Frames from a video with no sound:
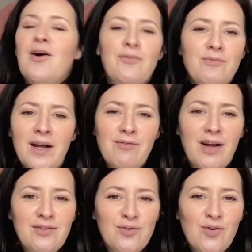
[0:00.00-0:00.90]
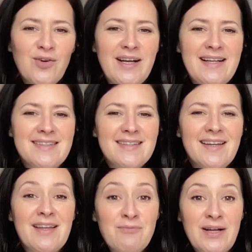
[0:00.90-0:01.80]
write stories
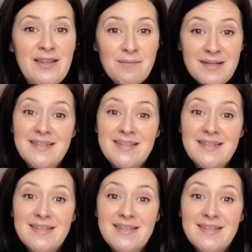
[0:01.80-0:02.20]
and then read them and